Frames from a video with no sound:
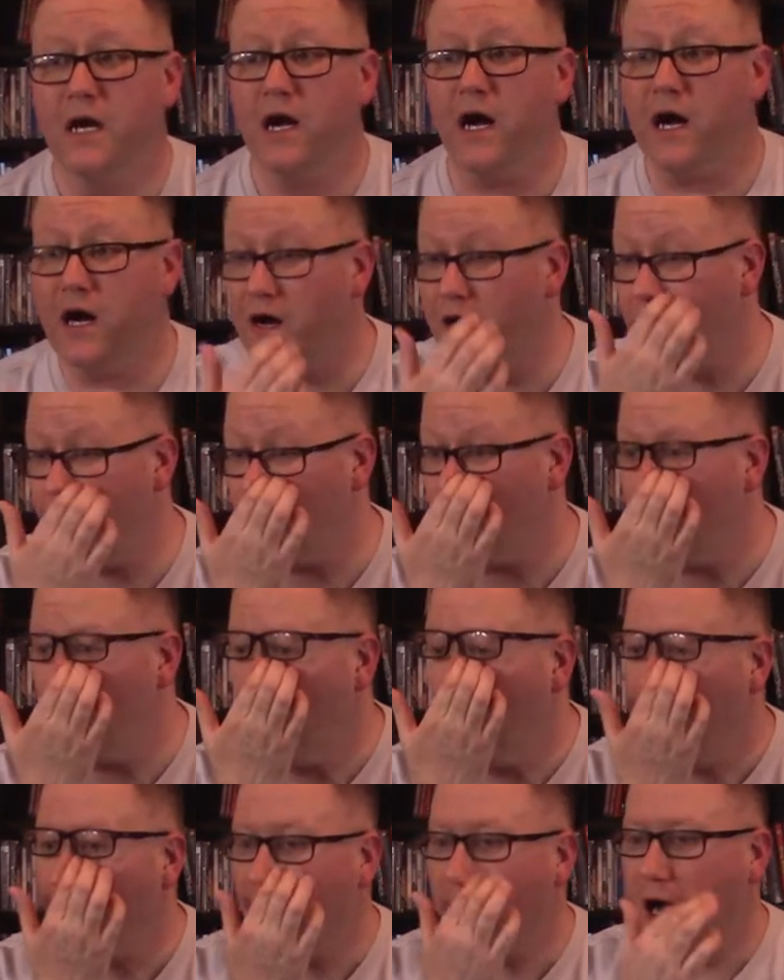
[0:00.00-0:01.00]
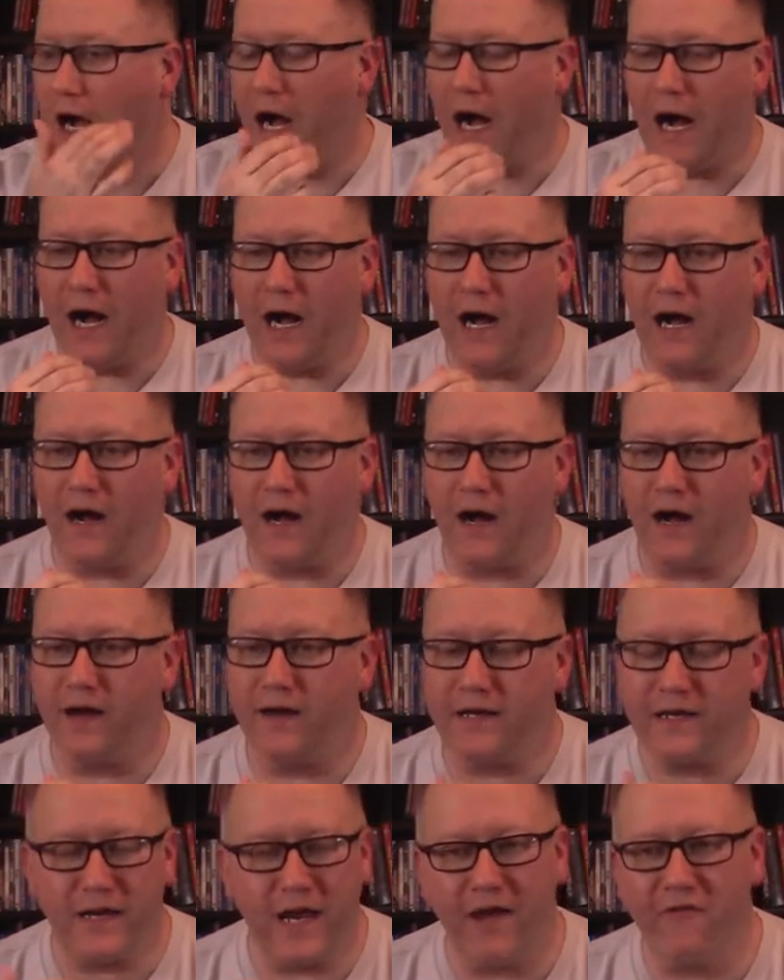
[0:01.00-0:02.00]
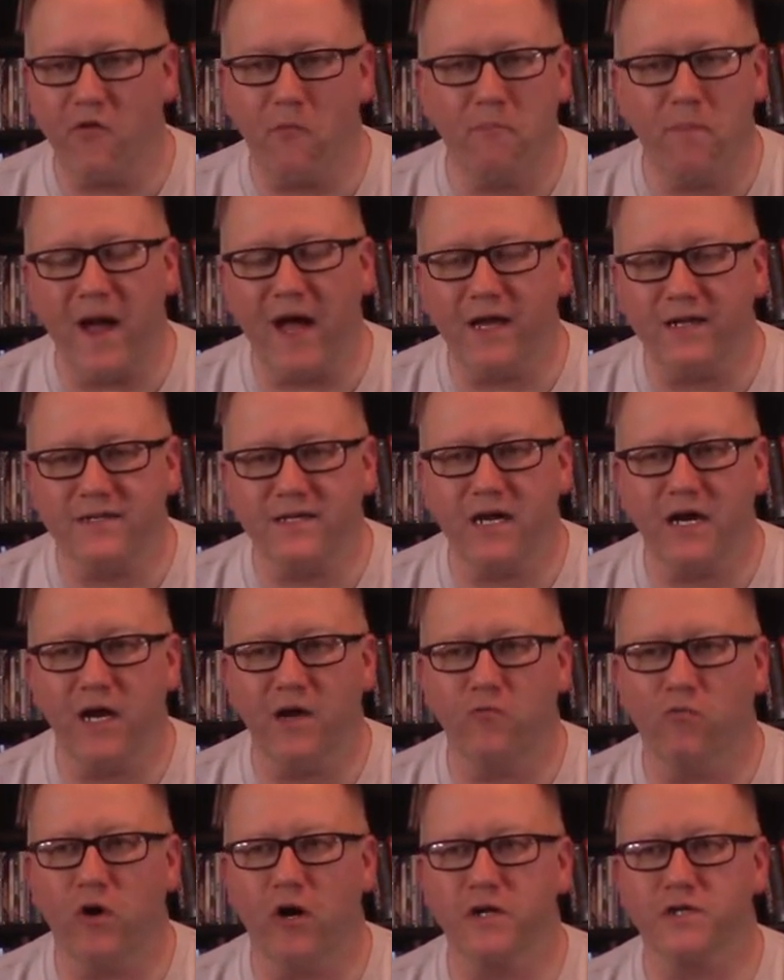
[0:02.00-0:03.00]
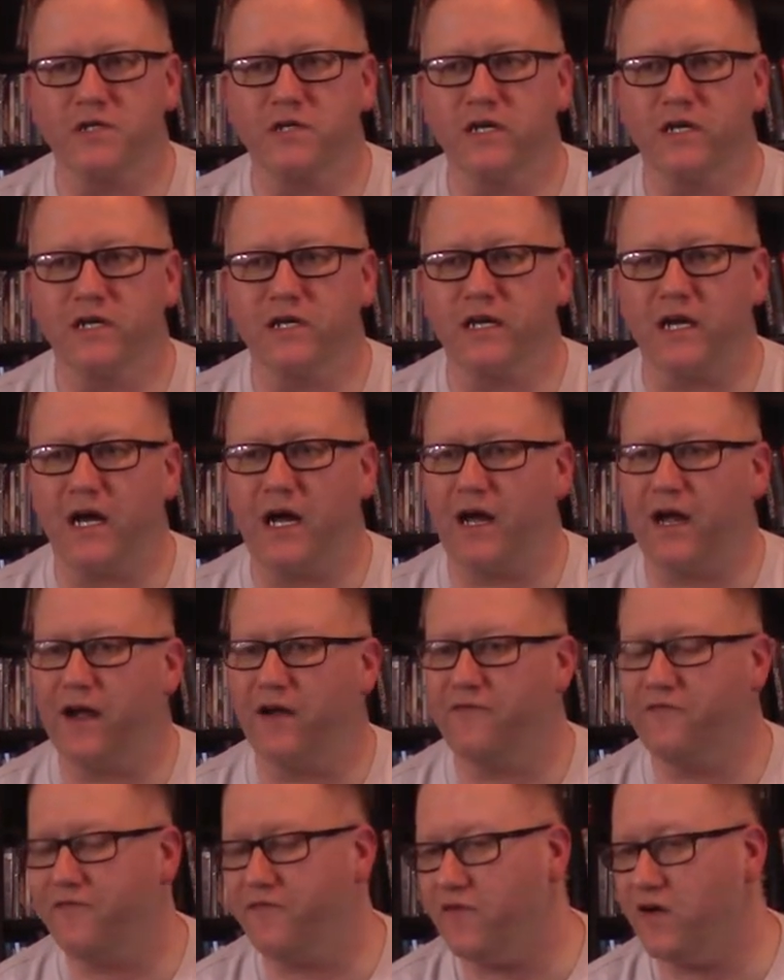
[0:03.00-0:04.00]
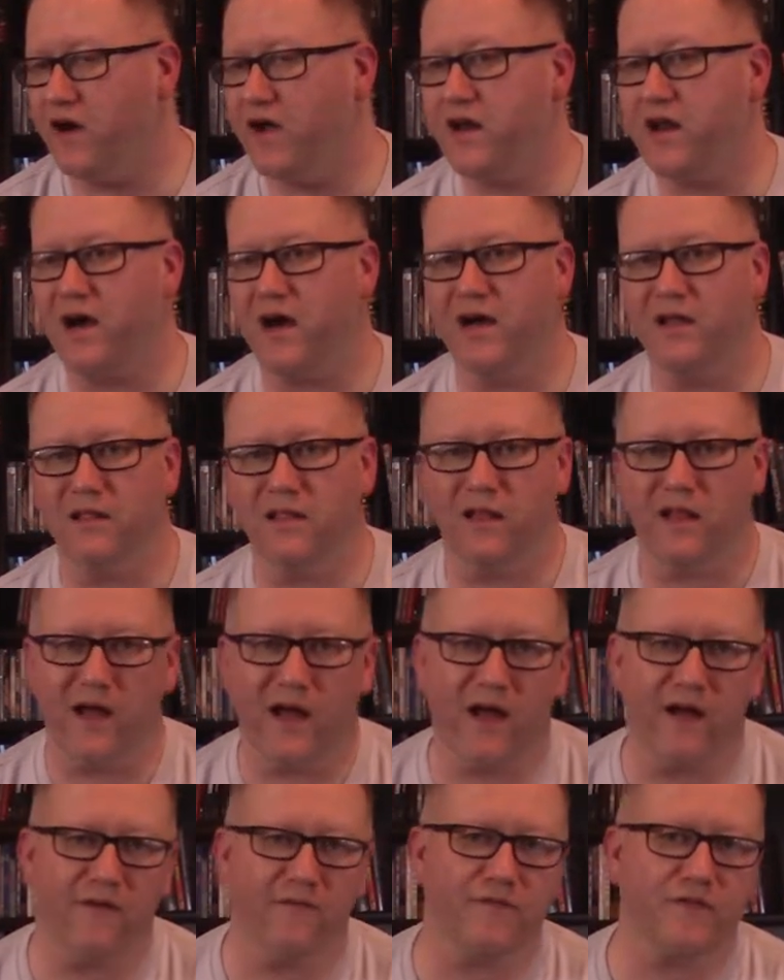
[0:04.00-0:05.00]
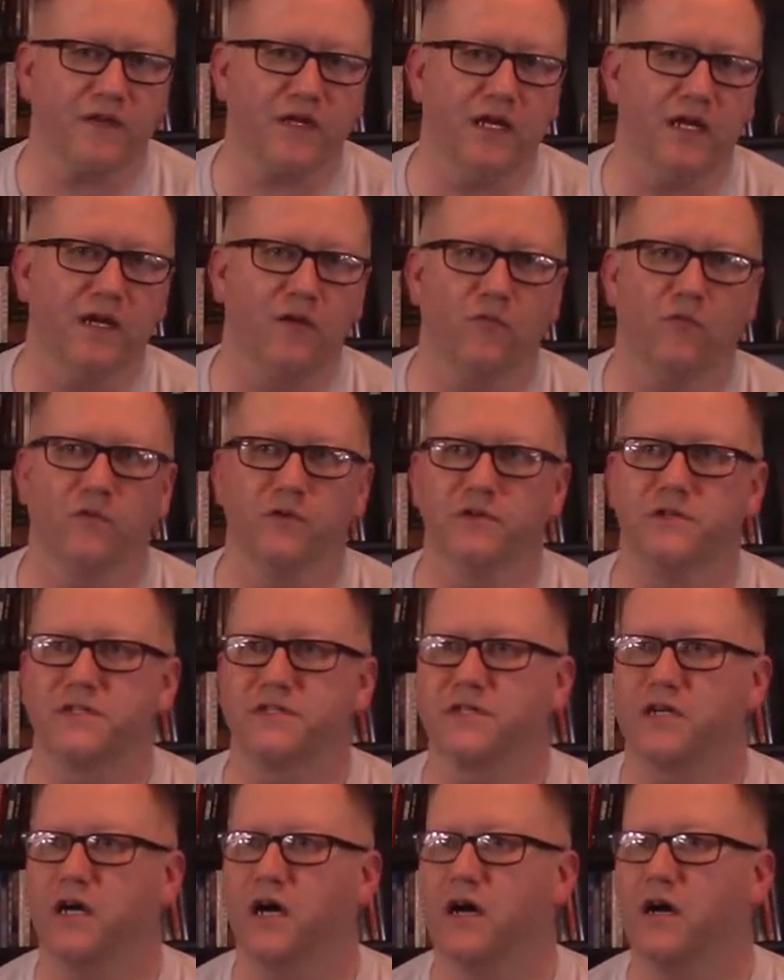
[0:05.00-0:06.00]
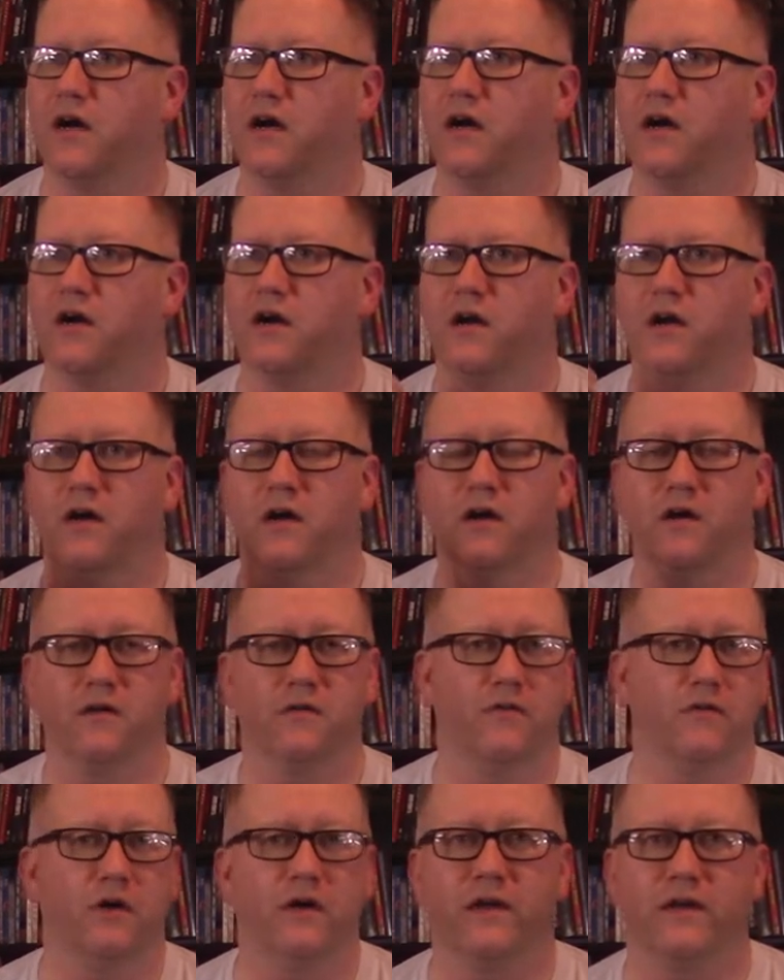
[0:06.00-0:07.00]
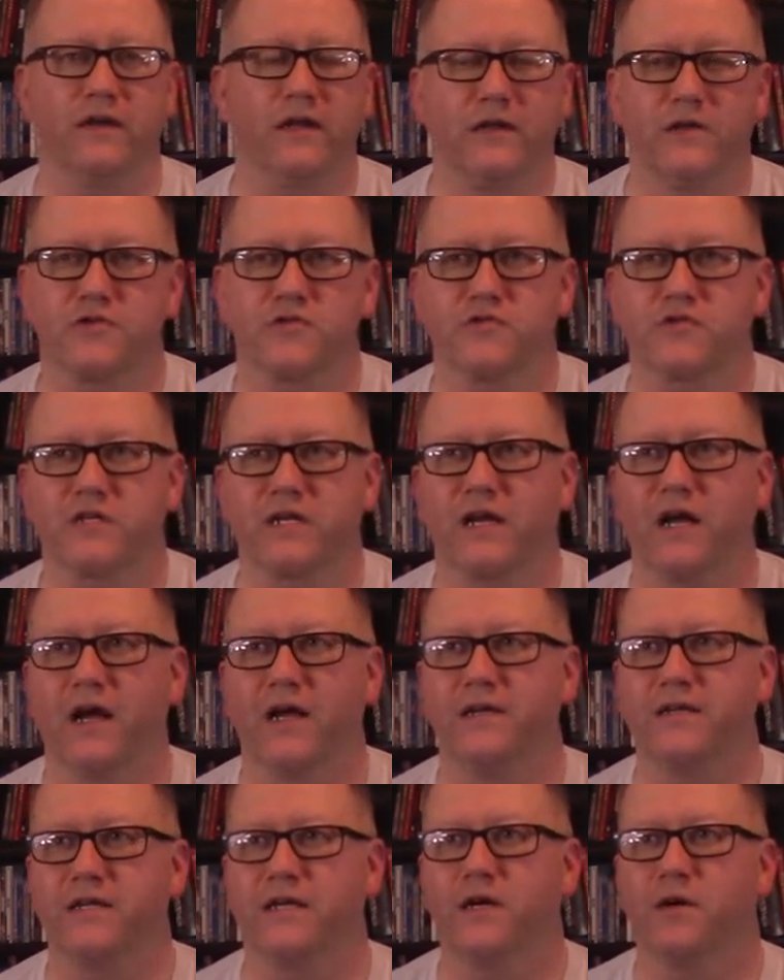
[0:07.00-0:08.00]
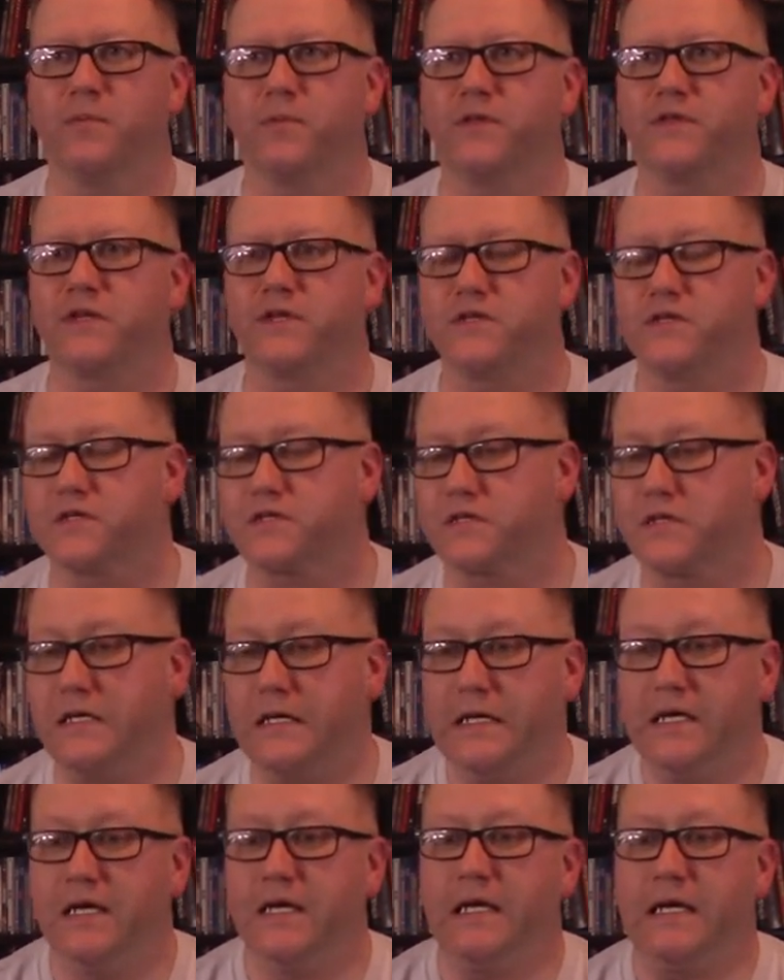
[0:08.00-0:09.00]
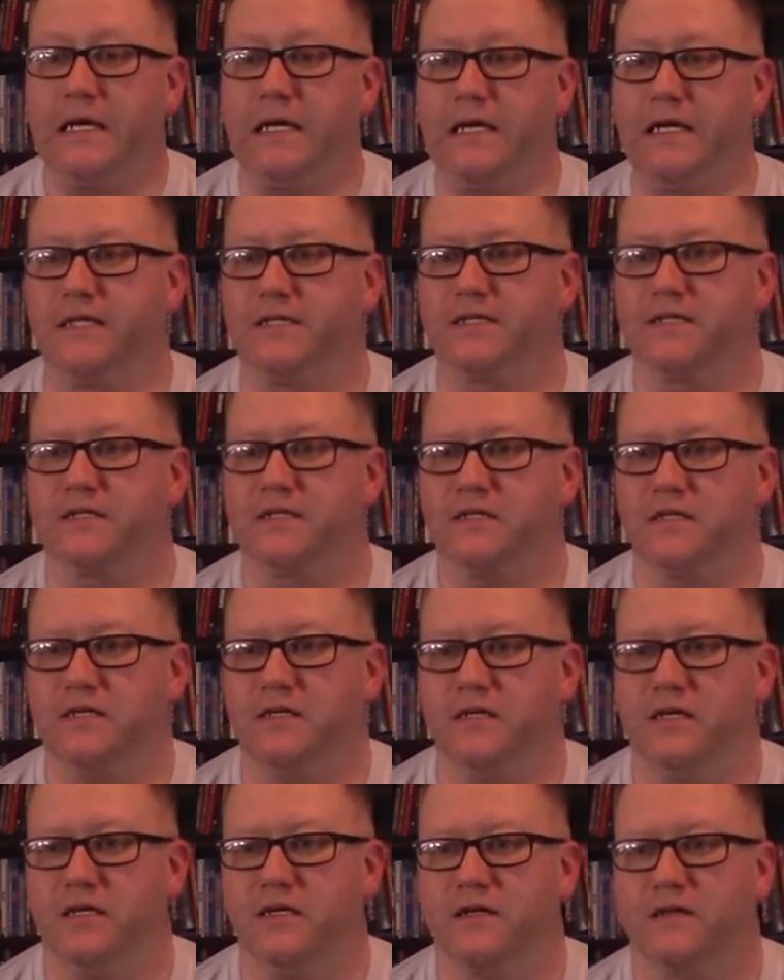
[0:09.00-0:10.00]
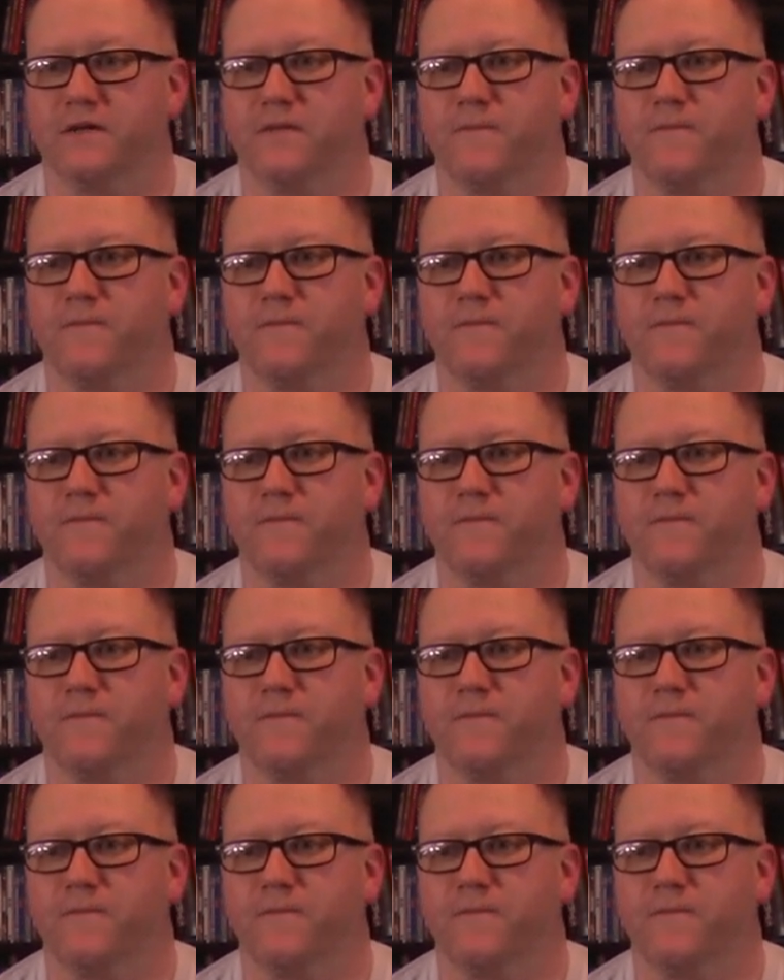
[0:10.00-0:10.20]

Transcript: I didn't have a bad time watching it. I had fun, I laughed. It was an interesting idea, but it's just there.